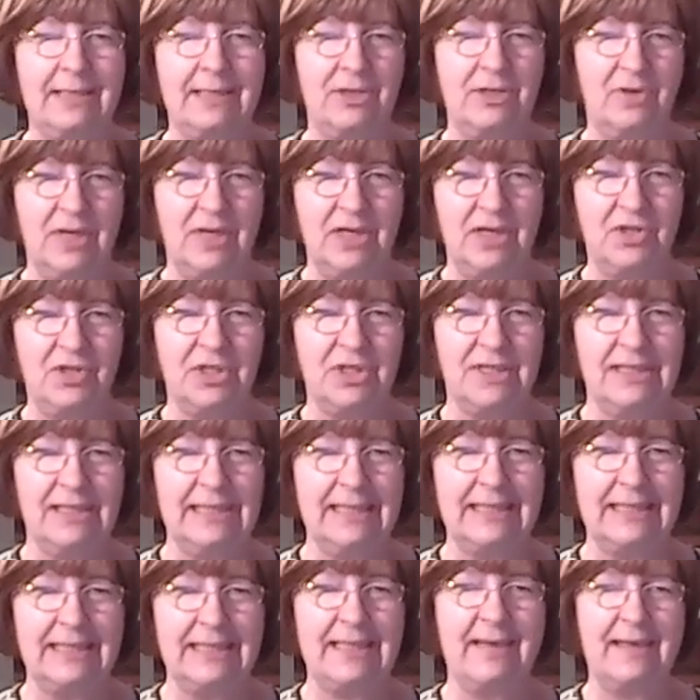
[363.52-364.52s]

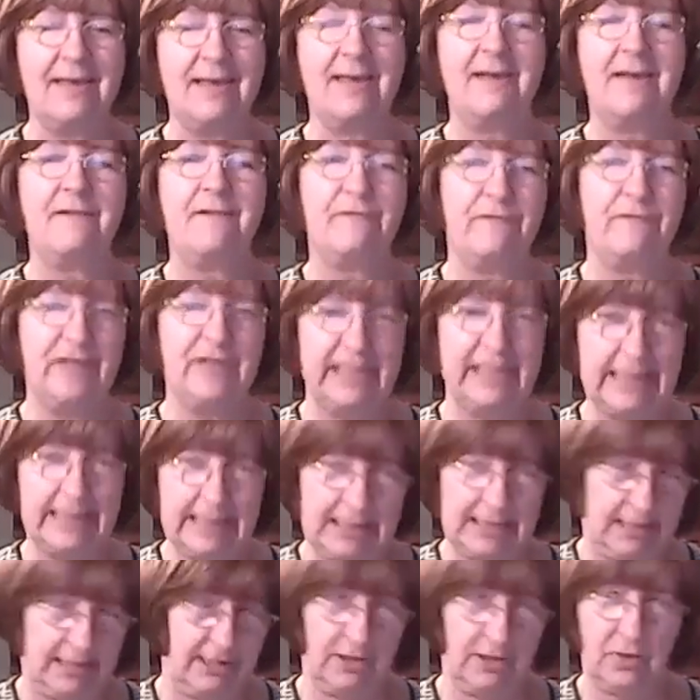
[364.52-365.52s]
situations,
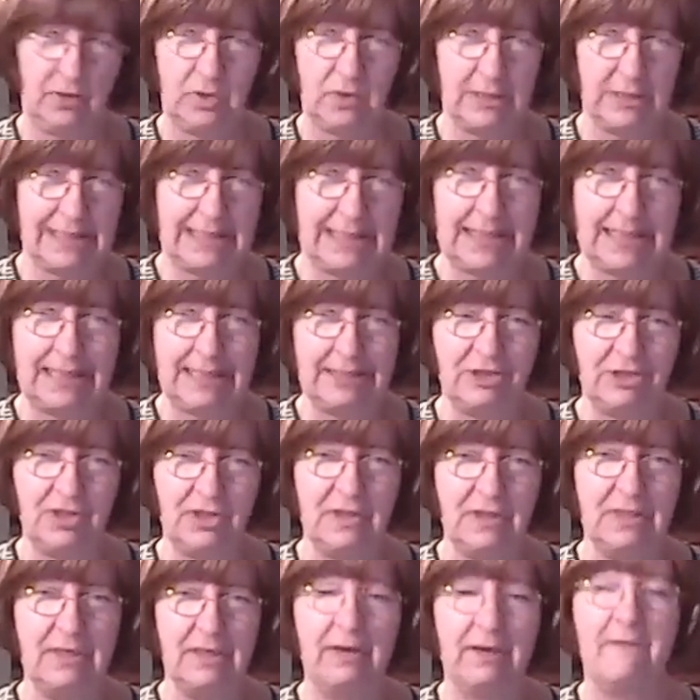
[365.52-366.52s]
physical
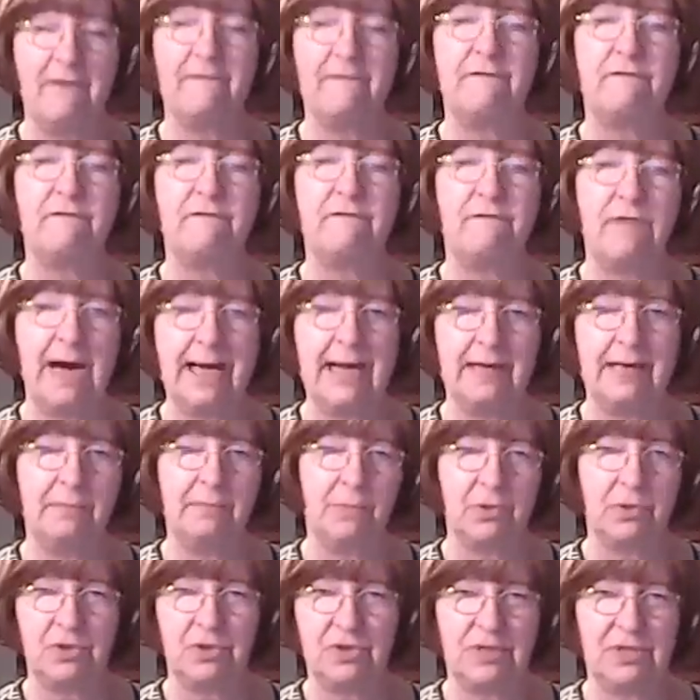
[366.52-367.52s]
coordination, fine
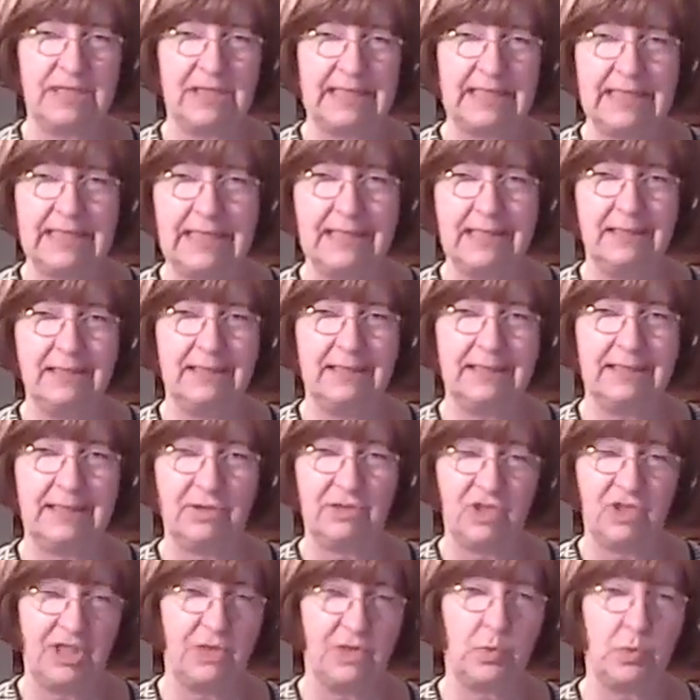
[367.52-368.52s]
motor skills
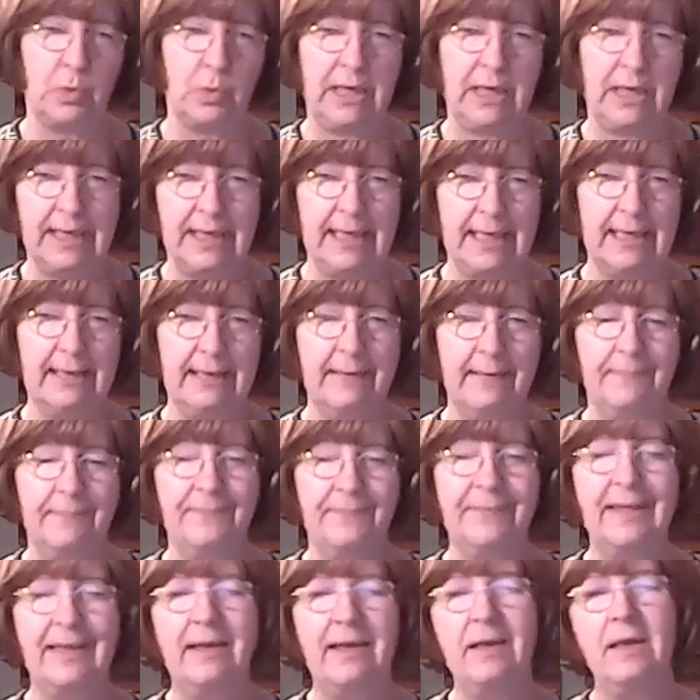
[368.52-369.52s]
such as writing,
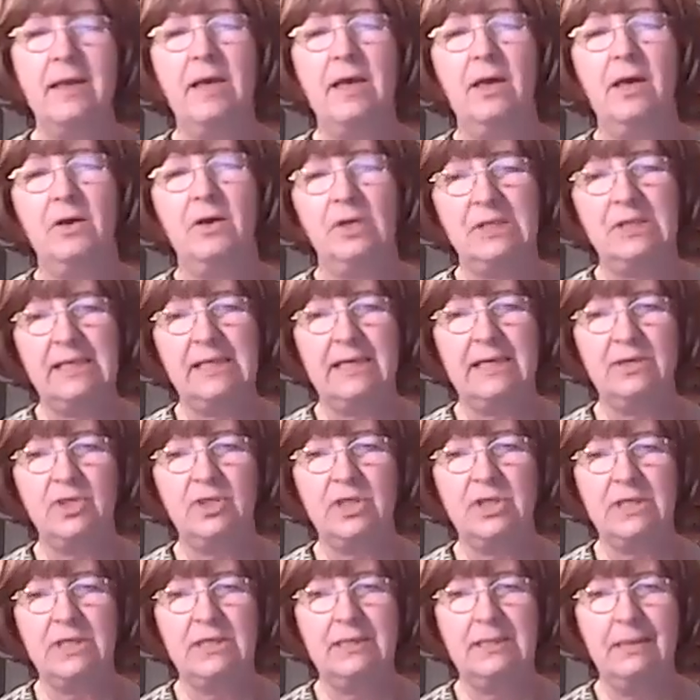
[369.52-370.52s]

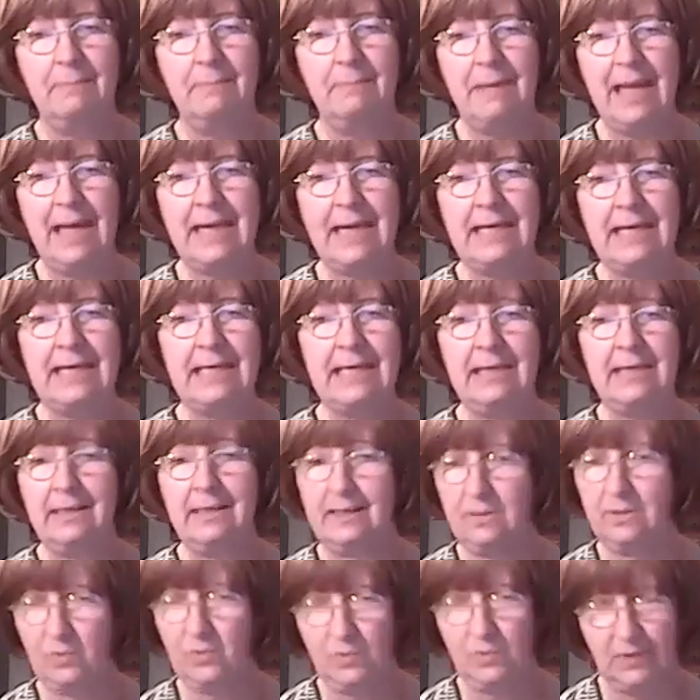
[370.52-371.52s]
attention, planning,
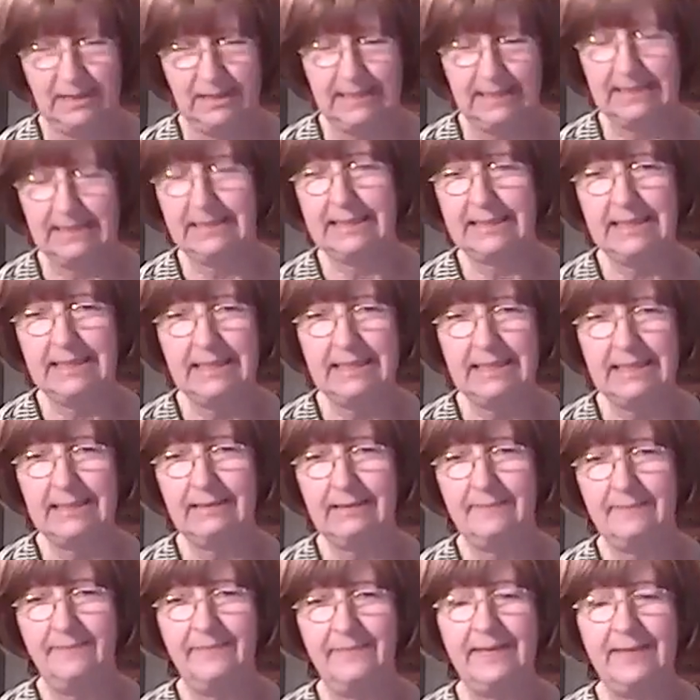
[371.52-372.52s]
and organizing,
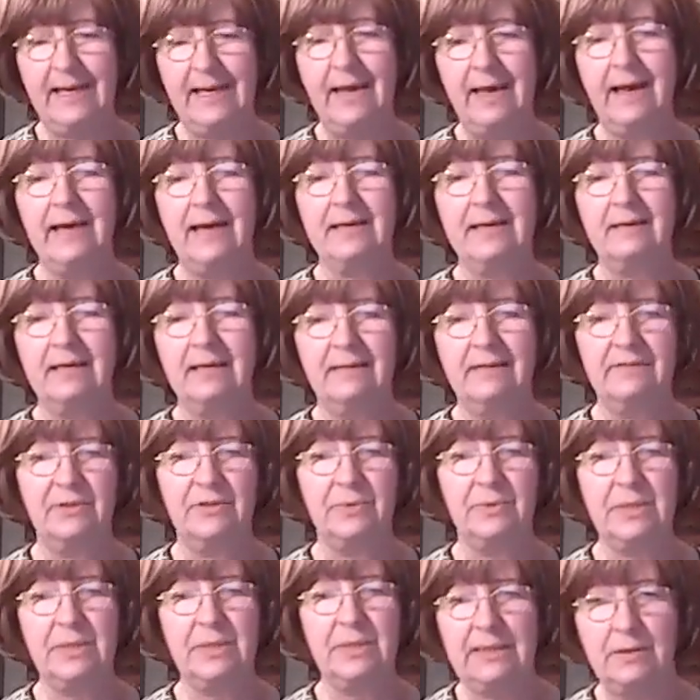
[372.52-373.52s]
higher level
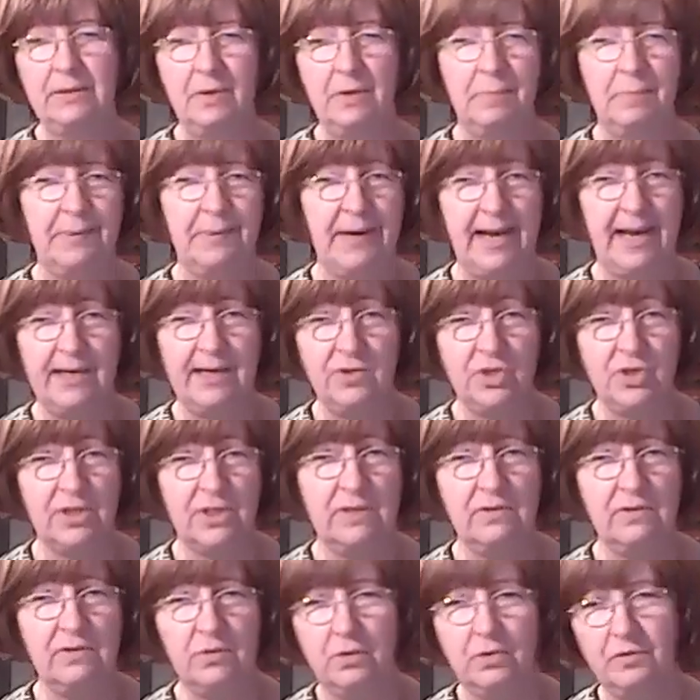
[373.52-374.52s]
reading
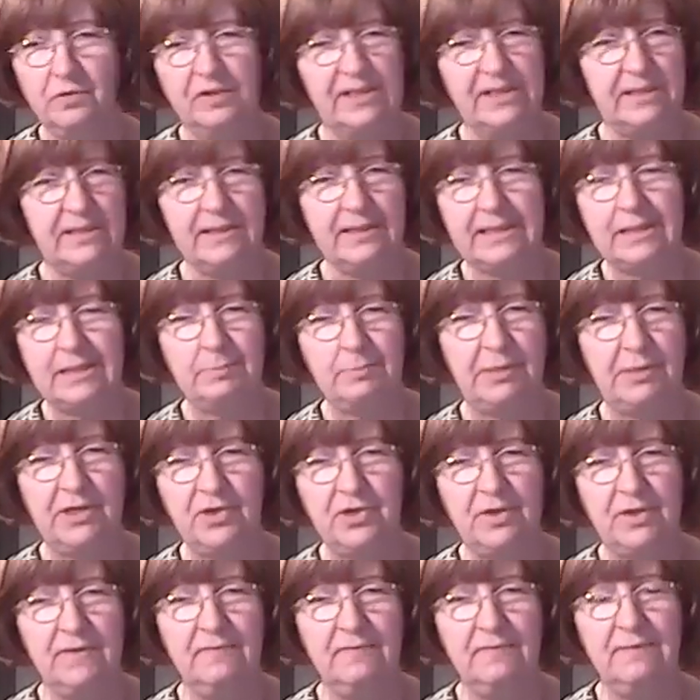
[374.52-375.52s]
comprehension or written
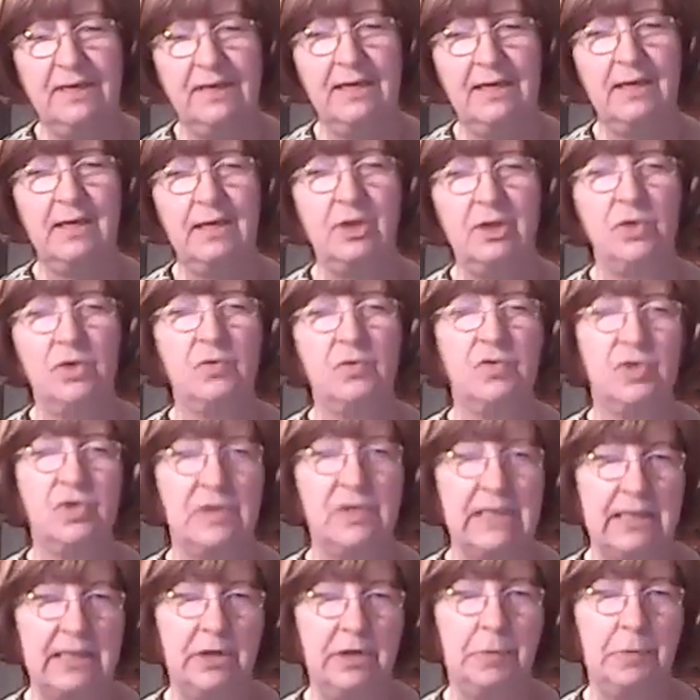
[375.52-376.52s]
expression,
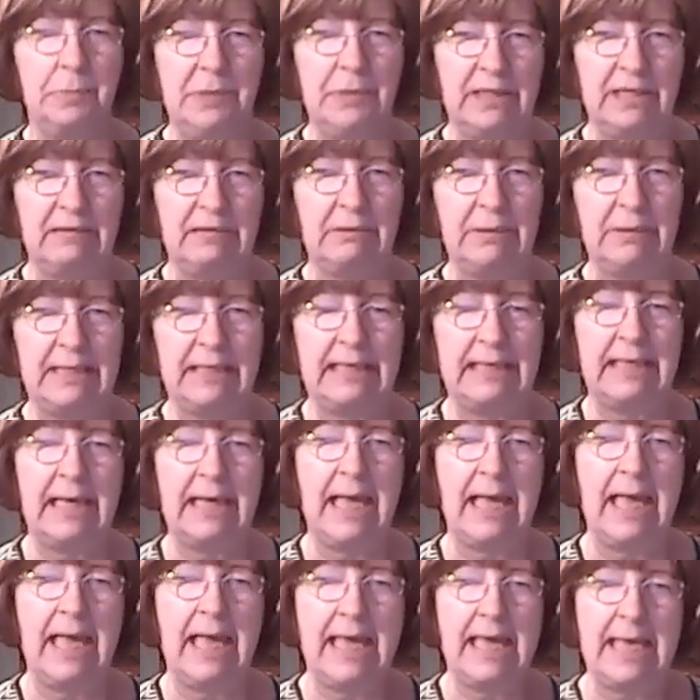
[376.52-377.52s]
usually
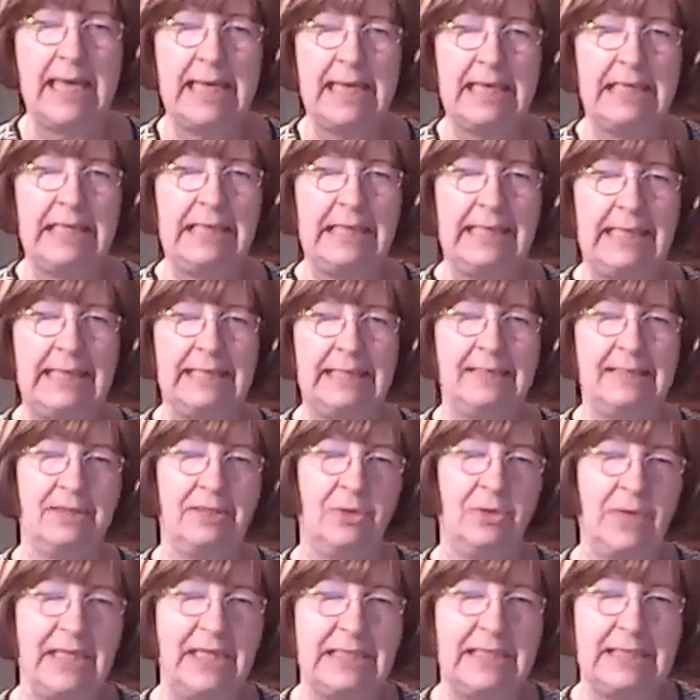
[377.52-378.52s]
appearing in later
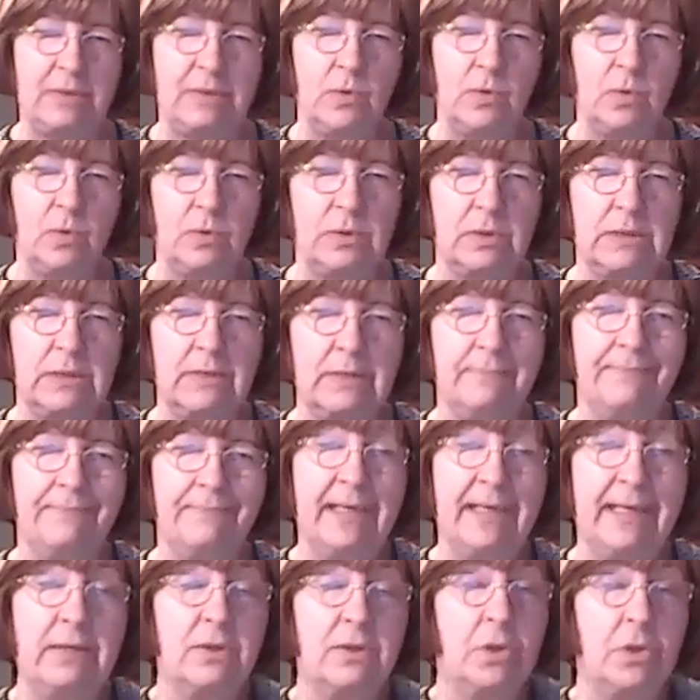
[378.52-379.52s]
grade schools.
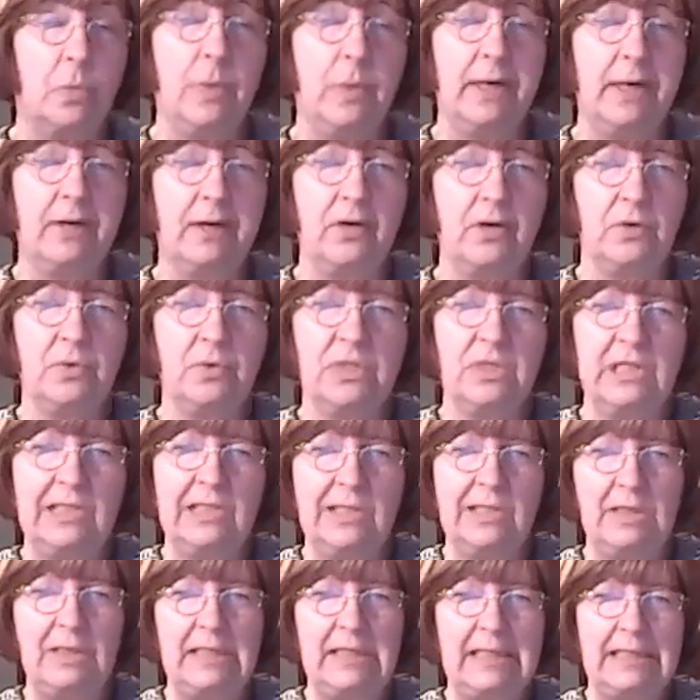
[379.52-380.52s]
So what causes
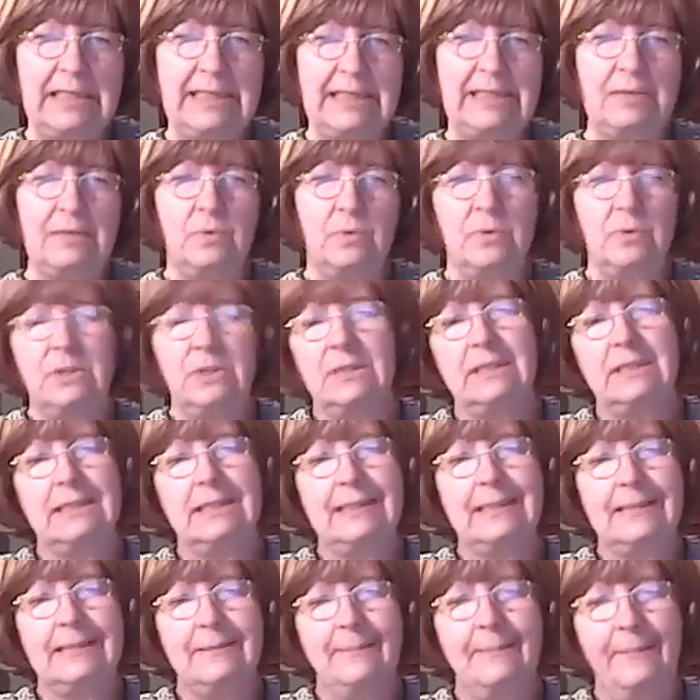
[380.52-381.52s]
learning disorders?